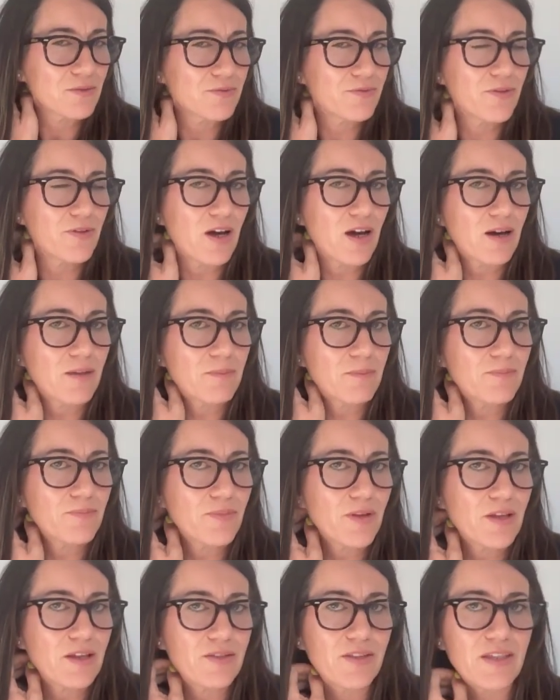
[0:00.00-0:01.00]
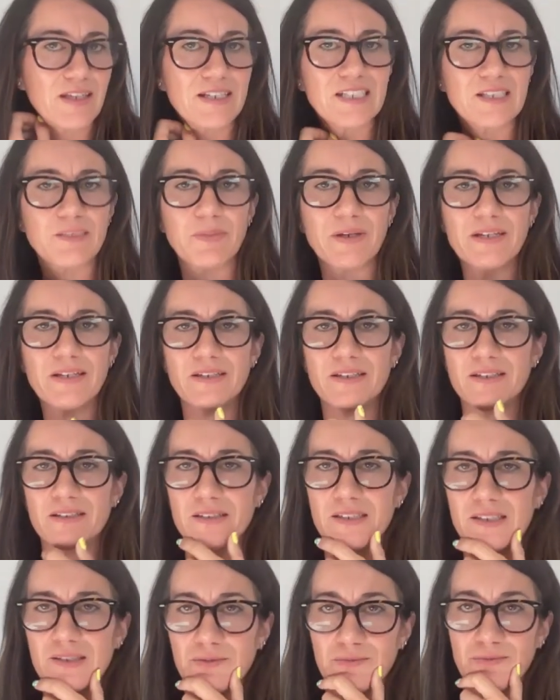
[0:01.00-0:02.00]
of the
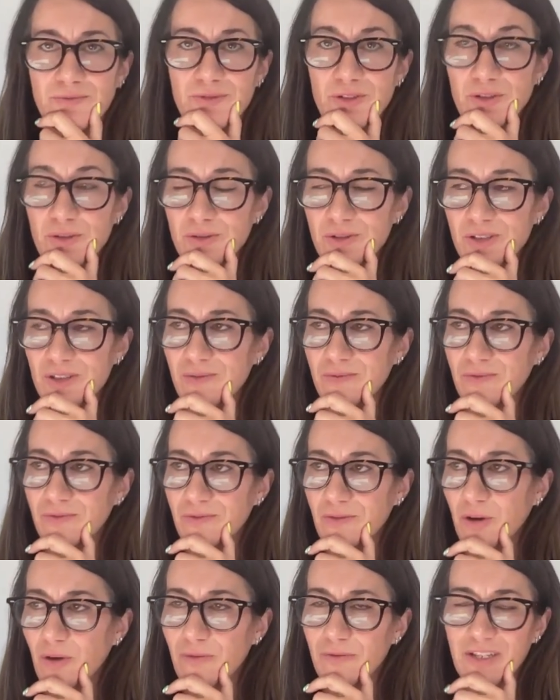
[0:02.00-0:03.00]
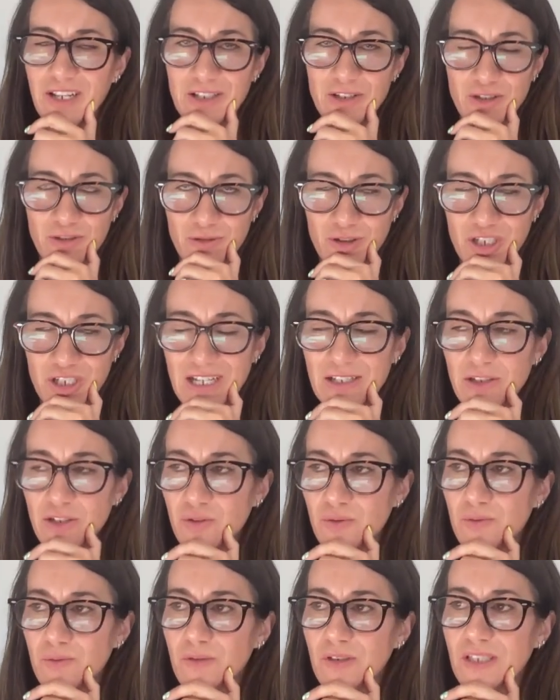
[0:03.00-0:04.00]
expedient of use of confidential
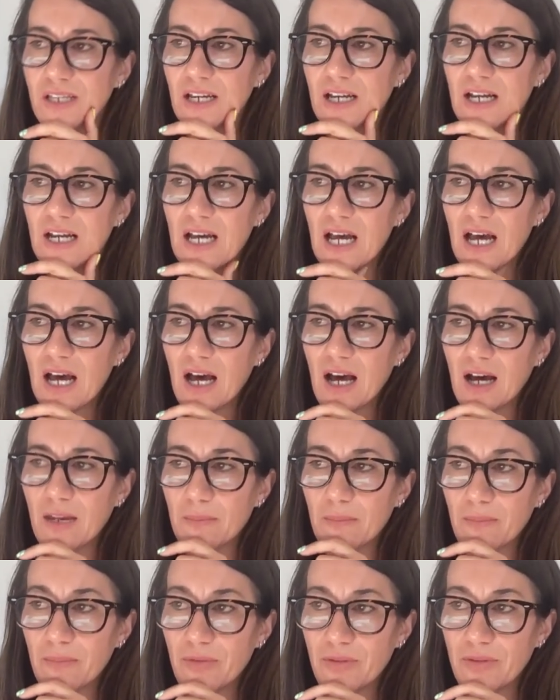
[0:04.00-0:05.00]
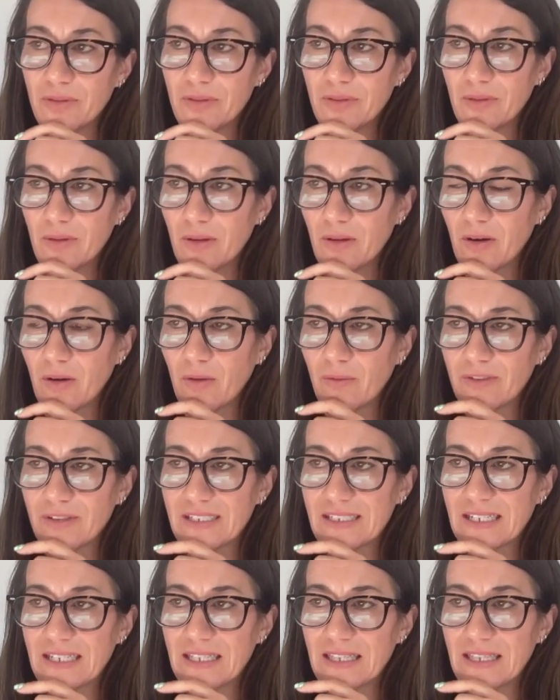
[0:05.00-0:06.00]
schedules.
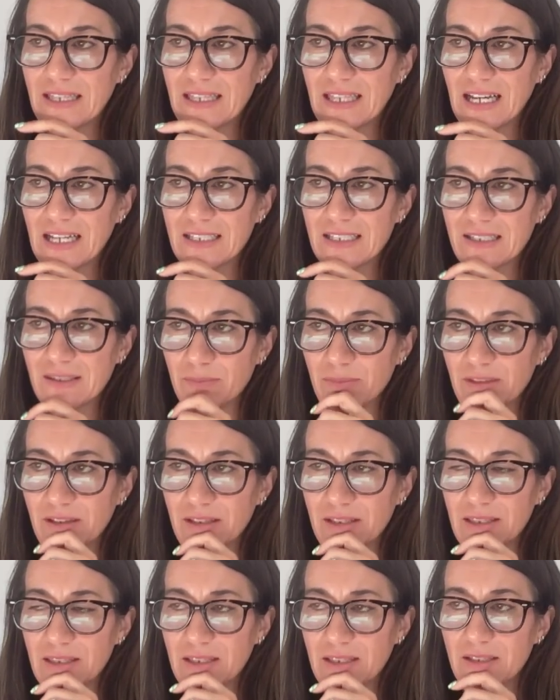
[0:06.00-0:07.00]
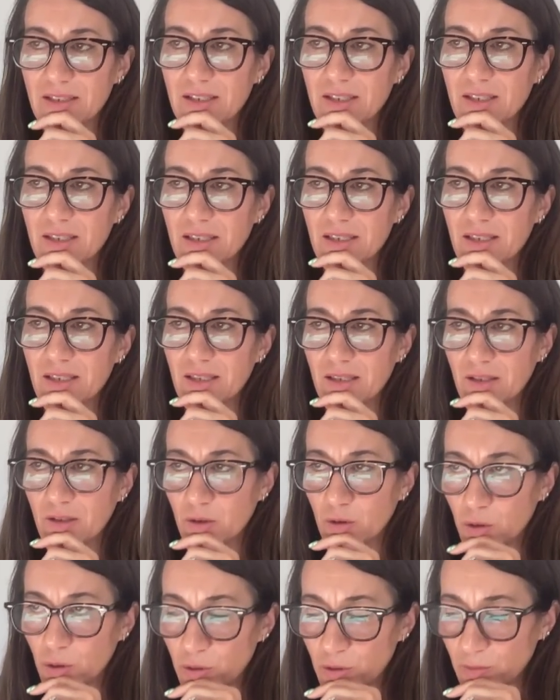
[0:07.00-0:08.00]
Obviously, that's something that
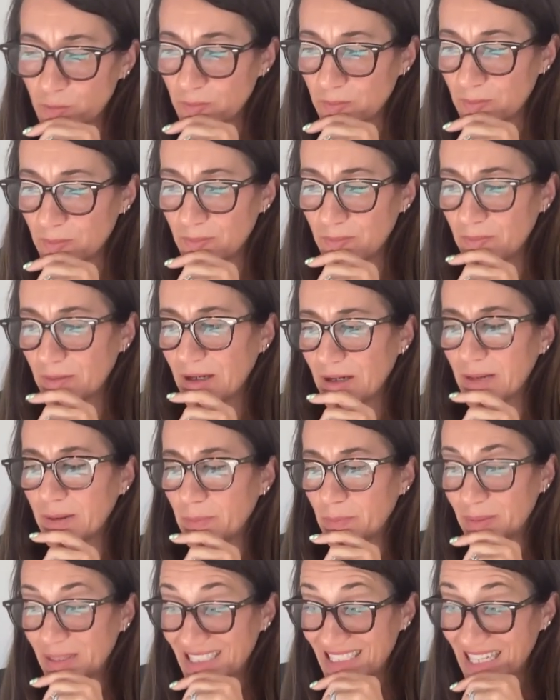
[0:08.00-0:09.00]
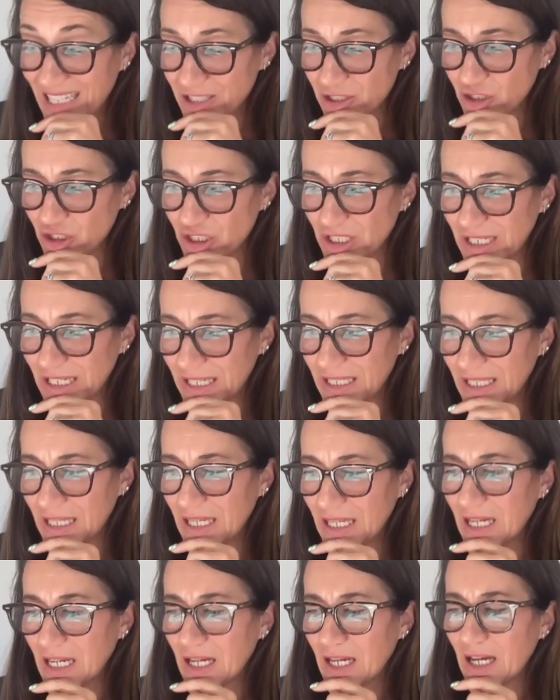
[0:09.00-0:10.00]
could potentially
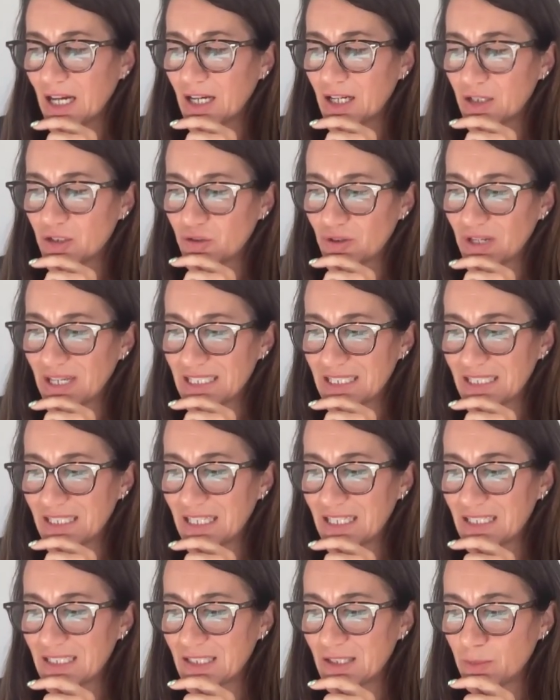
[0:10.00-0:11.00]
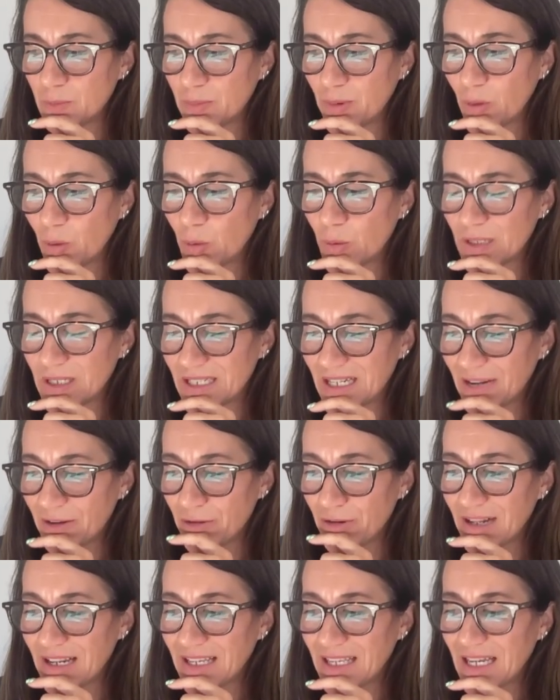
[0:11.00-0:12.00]
address the issue, but
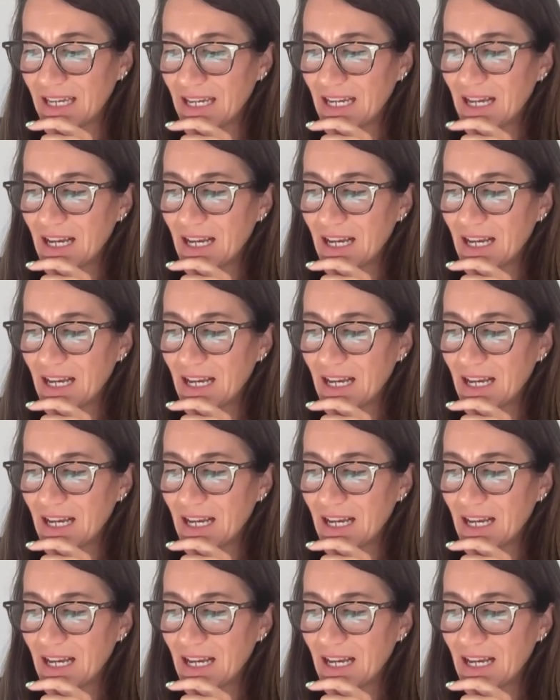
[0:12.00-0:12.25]
ordinarily,